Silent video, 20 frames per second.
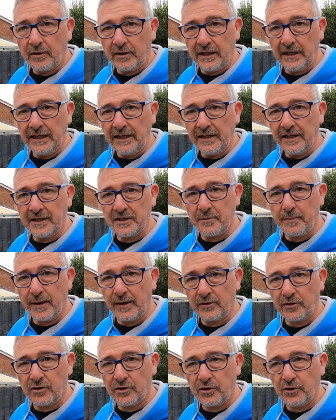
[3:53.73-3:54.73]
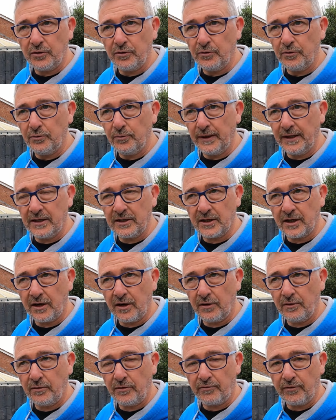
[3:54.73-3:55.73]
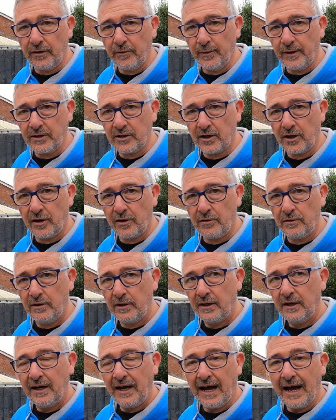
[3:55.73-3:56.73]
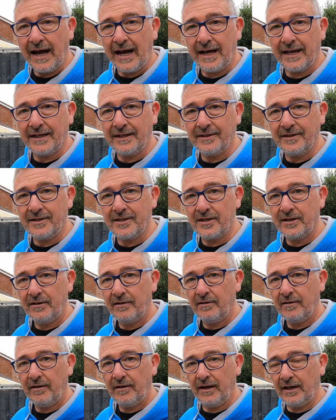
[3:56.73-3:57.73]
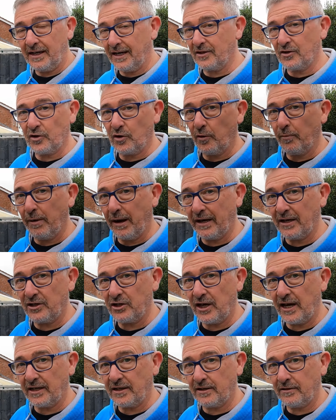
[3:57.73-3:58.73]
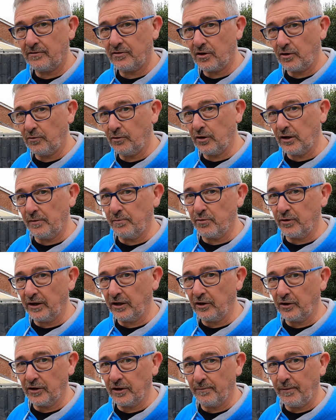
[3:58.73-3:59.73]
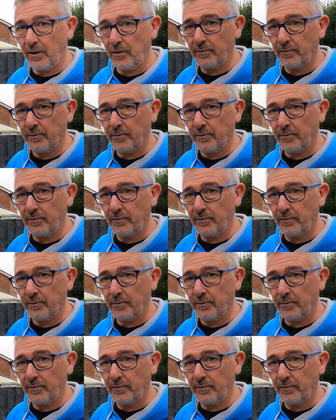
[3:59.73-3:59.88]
I cleaned this about 2 weeks ago, 3 weeks ago, and it hasn't come back as yet. So looking pretty good at the